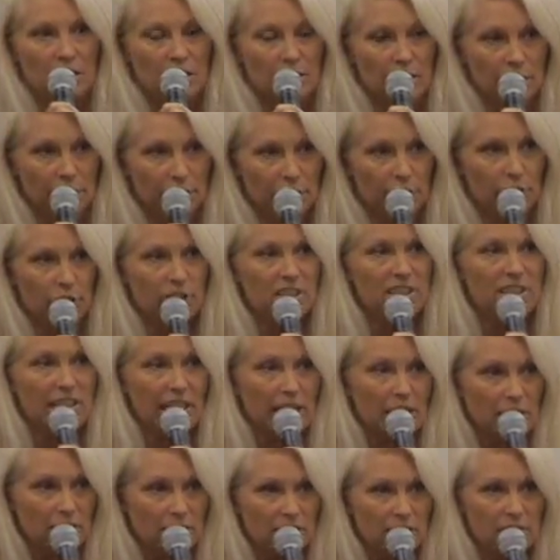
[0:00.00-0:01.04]
If your
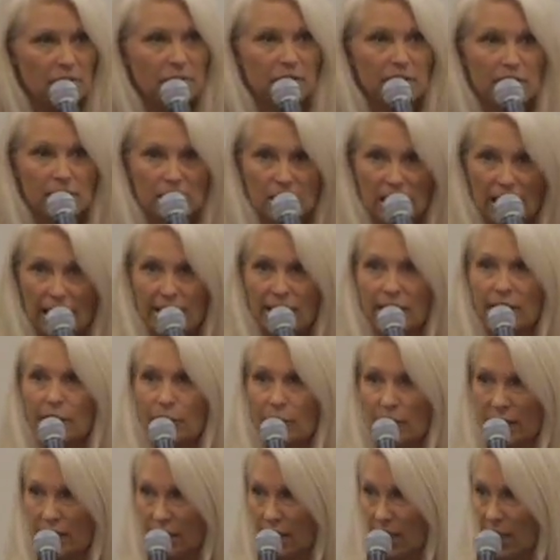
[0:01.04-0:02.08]
cells feel like
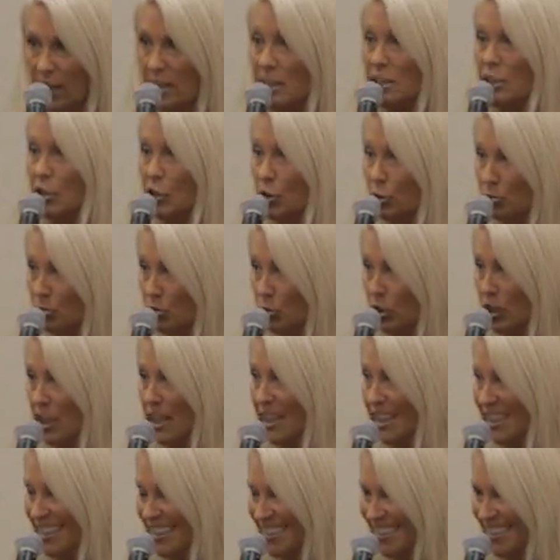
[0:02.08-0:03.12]
they're in an ice cube
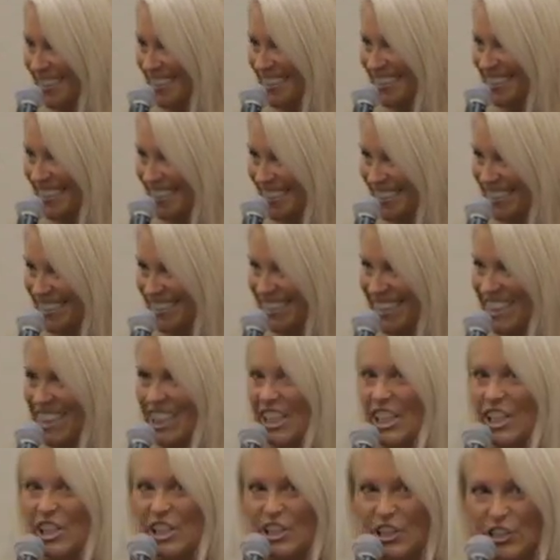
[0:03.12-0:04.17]
tray,
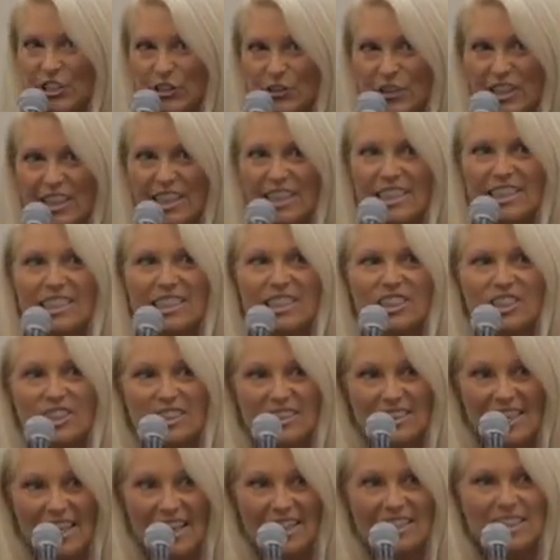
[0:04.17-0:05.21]
you need to
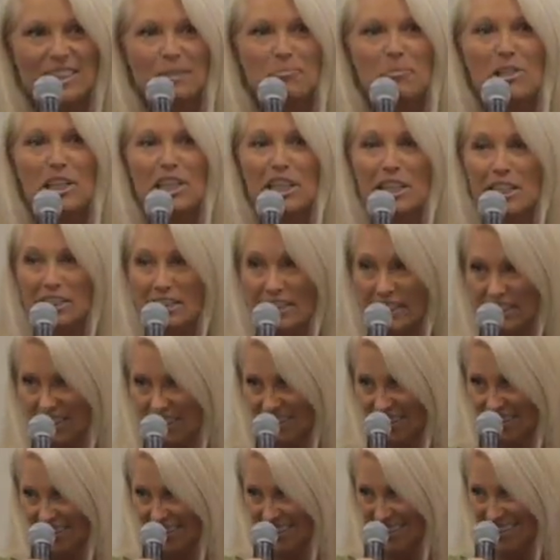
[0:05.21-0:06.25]
just add some heat.
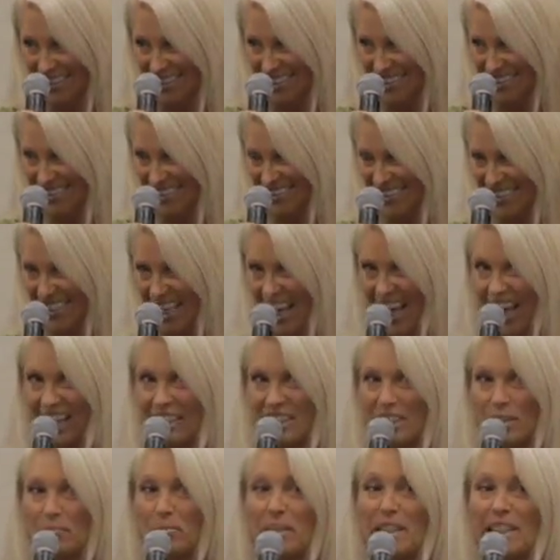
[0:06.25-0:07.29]

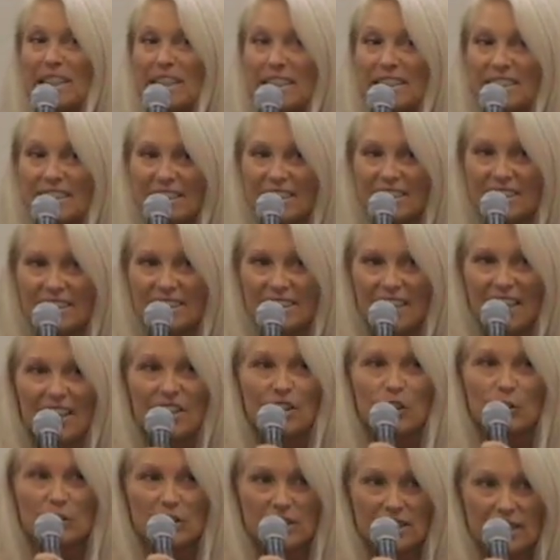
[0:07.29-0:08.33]
Add some heat,
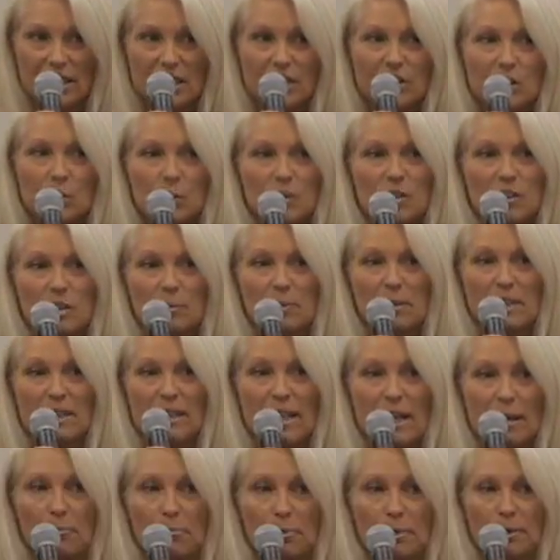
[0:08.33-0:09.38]
and those cells will speed
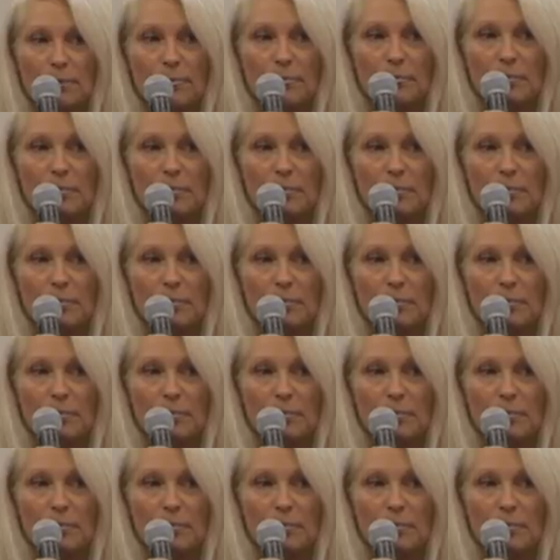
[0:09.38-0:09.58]
up.